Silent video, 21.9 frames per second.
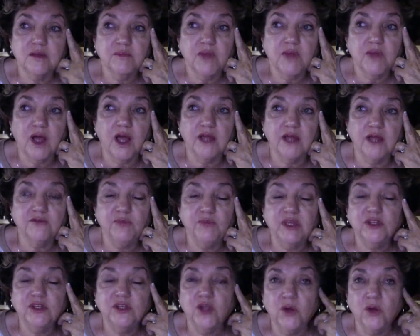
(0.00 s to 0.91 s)
I've
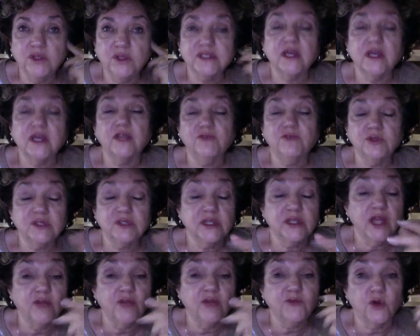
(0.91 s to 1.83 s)
been noticed, and I've used it
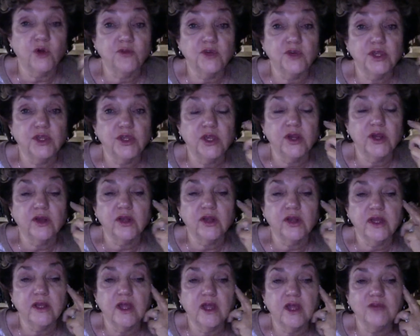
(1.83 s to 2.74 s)
now for over a year,
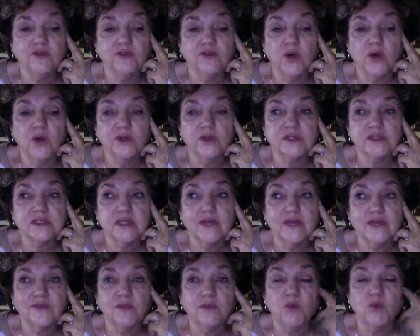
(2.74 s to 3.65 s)
and I've noticed
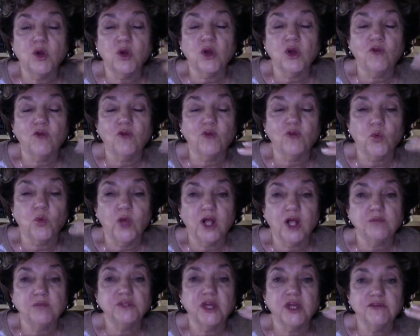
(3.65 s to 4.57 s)
that the more
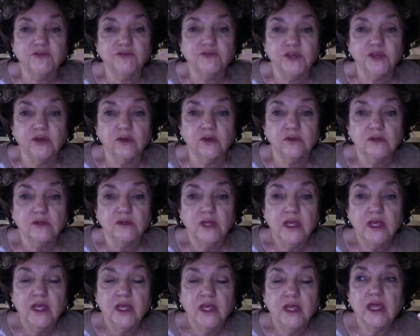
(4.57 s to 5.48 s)
overwhelmed I feel,
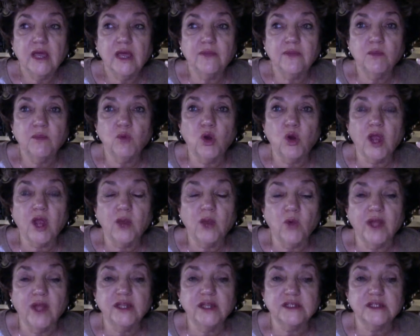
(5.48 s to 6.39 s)
and the more I
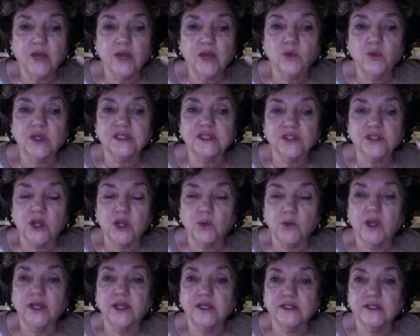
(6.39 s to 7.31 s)
write it down, when I start
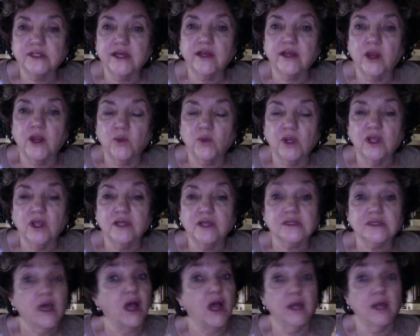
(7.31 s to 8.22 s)
writing it down, I realize
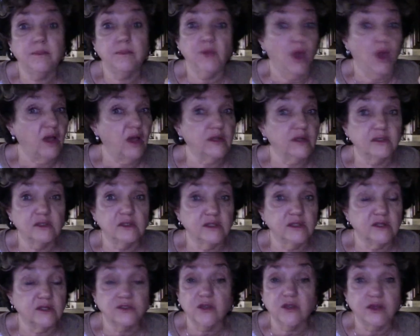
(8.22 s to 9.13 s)

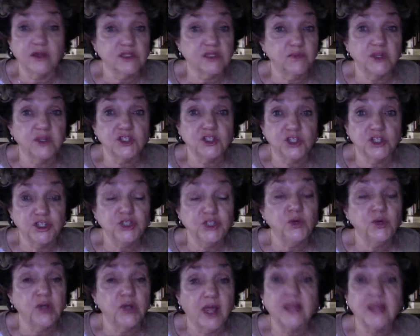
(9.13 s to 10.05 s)
there's not as much to
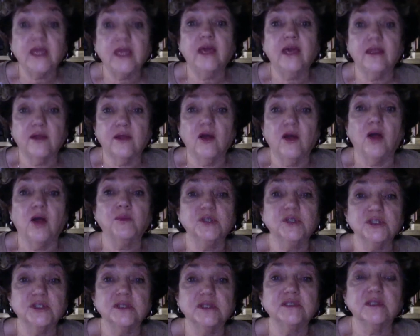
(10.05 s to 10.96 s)
do, and I can't
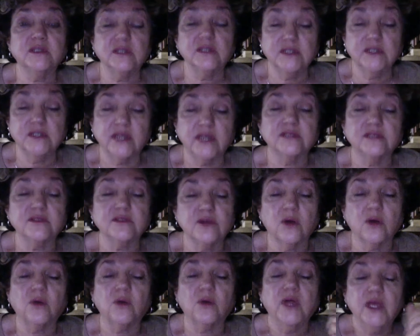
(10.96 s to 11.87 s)
accomplish this in a day.
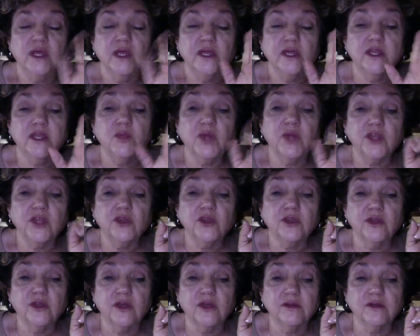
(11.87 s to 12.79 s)
So anyway,
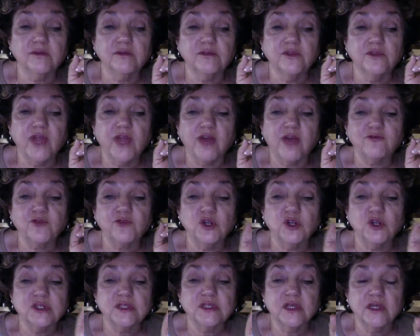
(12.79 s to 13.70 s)
that
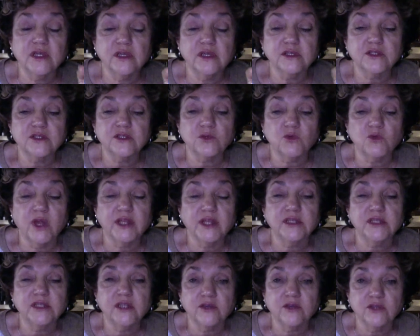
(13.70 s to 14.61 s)
first thing is
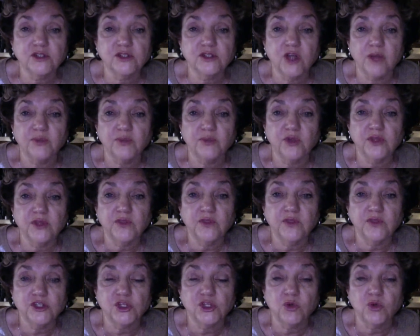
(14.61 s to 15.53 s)
writing down the top 3
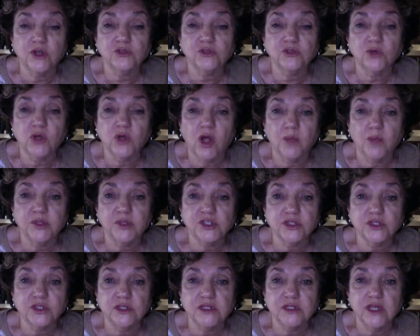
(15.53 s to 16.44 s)
things you want to
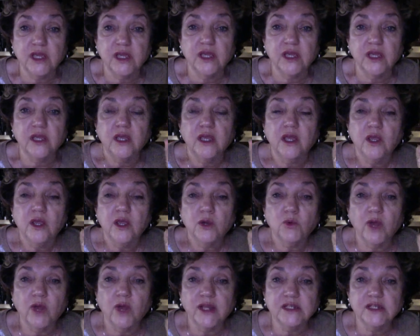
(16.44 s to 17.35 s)
accomplish in a day,
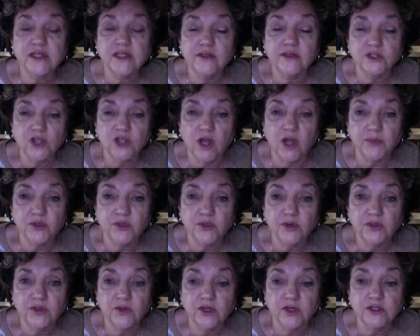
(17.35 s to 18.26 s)
writing down the top
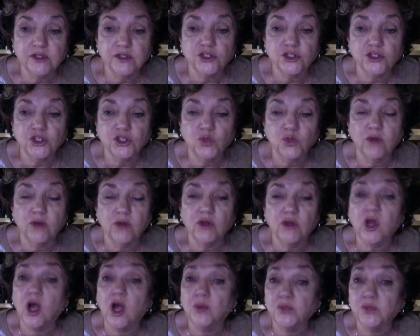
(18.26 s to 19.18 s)
3 things that you want to
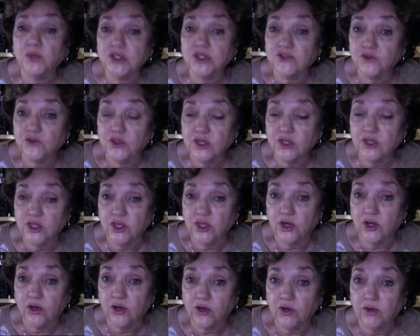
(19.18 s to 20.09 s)
accomplish for the
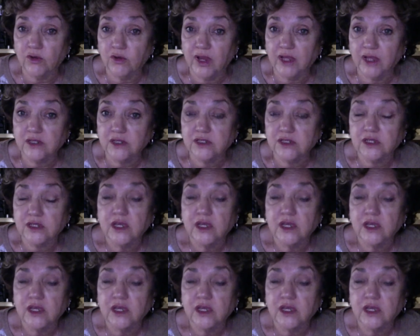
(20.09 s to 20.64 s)
year, correct?